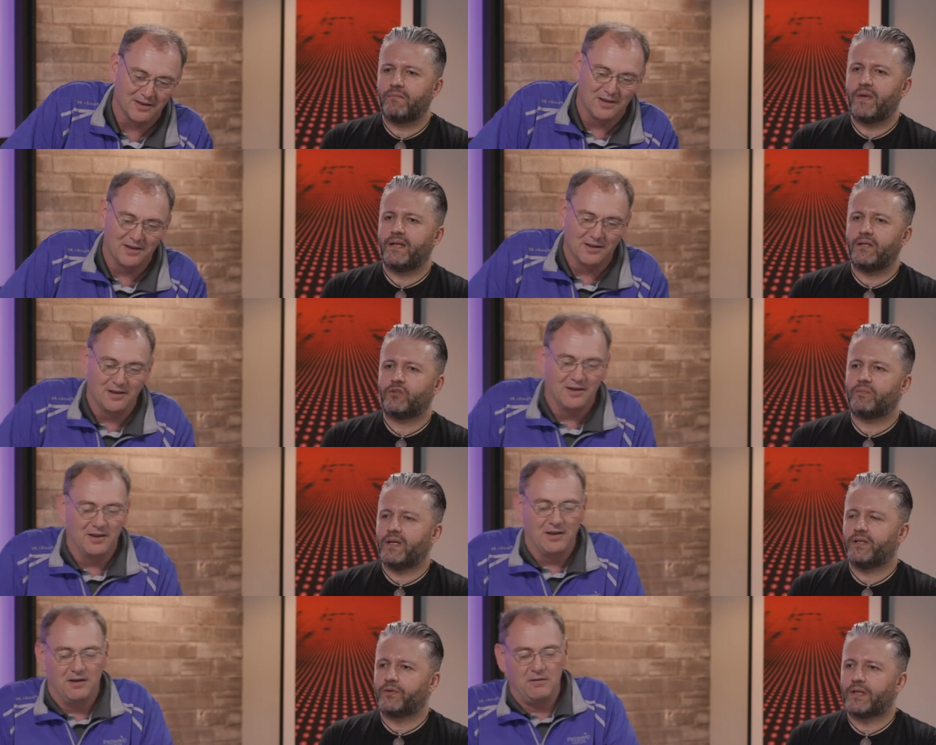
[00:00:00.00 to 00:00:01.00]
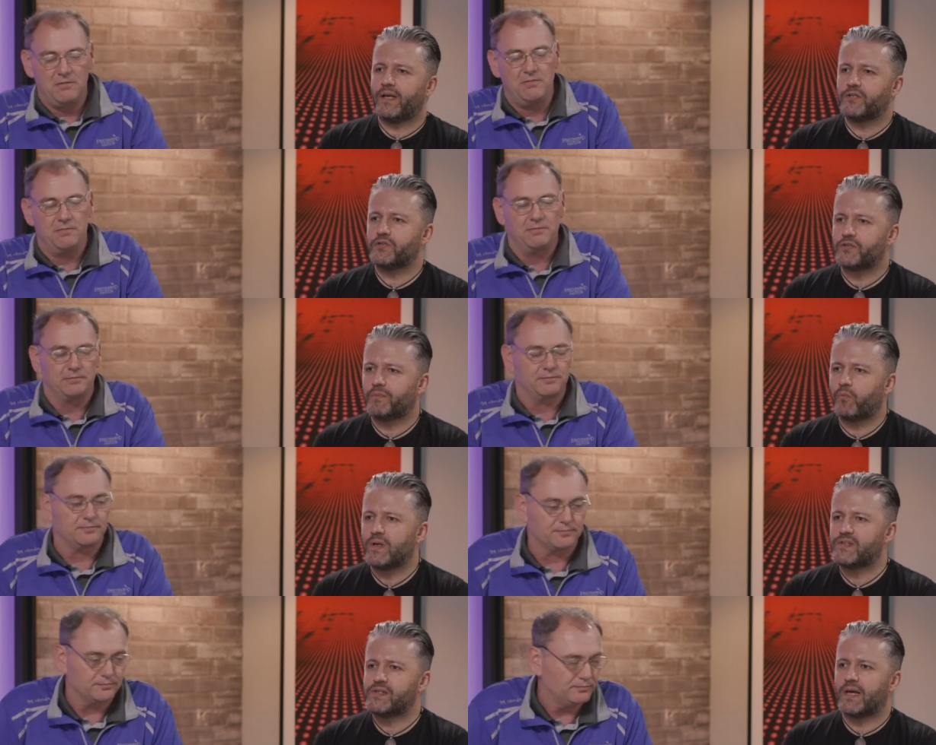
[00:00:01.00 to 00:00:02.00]
Speaker 1: a many-to-many relationship,
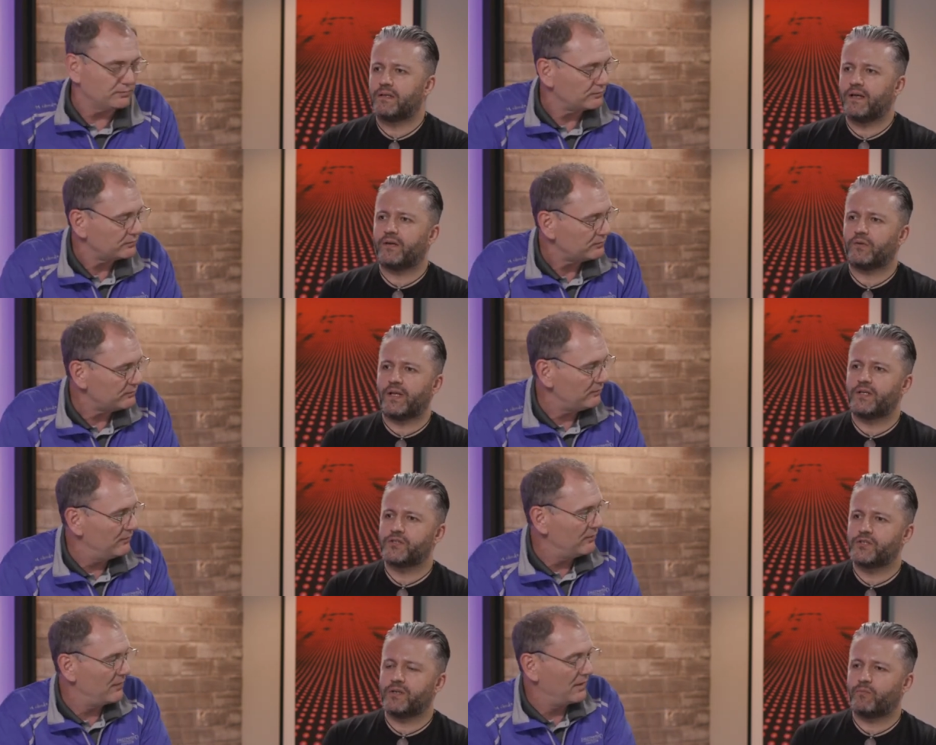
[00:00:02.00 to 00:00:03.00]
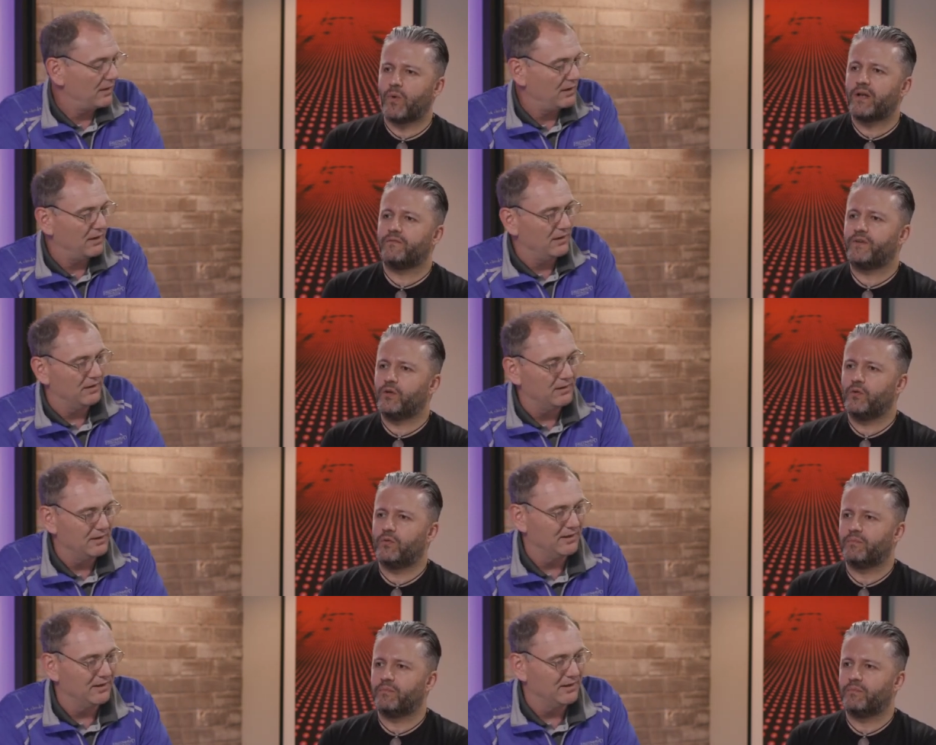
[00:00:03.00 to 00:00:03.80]
one side of that relationship, one view,